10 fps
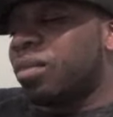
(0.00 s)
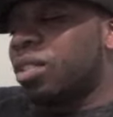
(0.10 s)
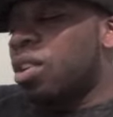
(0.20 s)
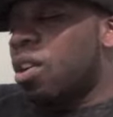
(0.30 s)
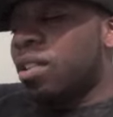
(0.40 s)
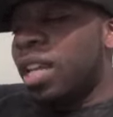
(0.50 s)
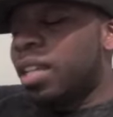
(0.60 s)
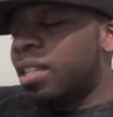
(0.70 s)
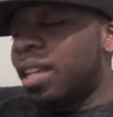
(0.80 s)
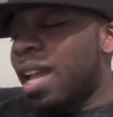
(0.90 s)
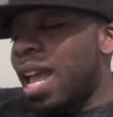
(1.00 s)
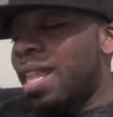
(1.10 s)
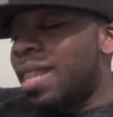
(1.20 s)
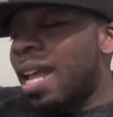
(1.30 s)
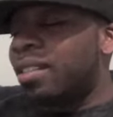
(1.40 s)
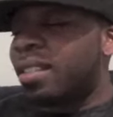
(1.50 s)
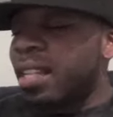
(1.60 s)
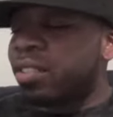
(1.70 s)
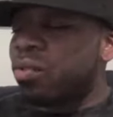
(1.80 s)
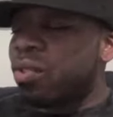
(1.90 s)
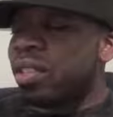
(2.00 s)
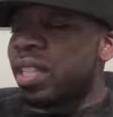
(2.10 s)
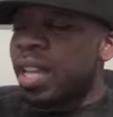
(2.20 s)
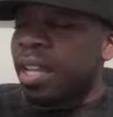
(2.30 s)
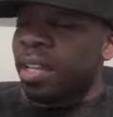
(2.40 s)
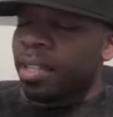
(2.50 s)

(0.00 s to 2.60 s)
you know they that's that's the one thing